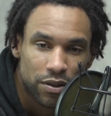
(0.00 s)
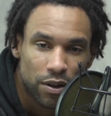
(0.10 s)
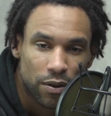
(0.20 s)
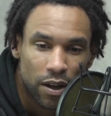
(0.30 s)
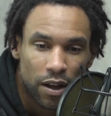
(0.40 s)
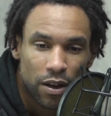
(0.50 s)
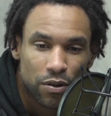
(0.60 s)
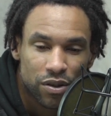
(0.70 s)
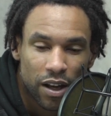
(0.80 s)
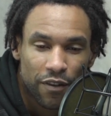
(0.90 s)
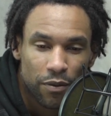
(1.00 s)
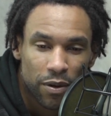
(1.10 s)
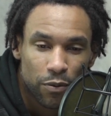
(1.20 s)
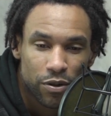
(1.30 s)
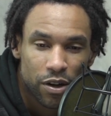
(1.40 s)
So it was time for
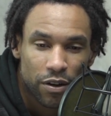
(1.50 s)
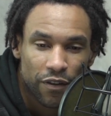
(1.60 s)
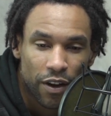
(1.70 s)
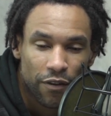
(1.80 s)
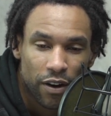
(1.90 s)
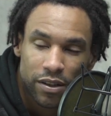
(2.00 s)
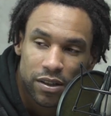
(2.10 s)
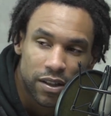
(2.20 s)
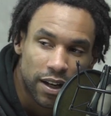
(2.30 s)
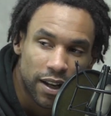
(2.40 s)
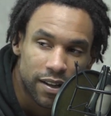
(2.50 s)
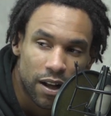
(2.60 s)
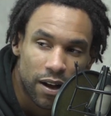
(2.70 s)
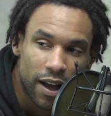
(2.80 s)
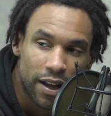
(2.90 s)
me to return the favor. I just think that's
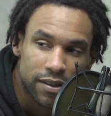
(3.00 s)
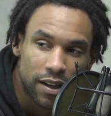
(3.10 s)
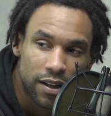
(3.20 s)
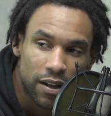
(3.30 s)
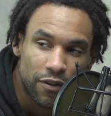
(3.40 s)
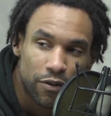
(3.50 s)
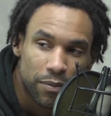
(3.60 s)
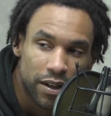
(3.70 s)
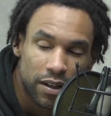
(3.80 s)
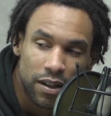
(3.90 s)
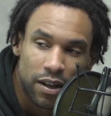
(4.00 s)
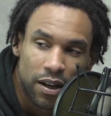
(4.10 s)
how God set it up for me to